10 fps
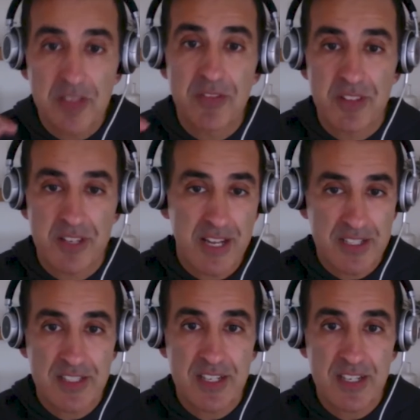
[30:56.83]
for the
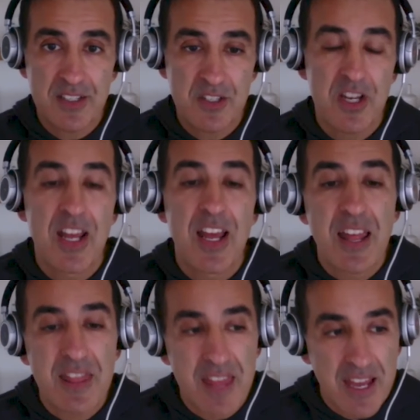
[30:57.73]
next stage,
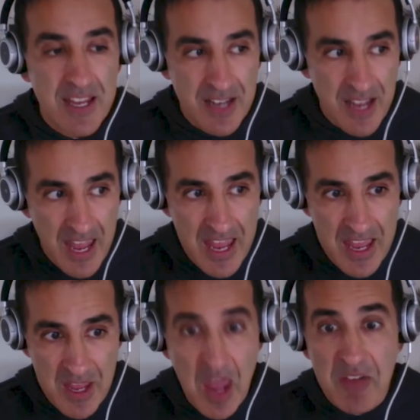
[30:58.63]
that a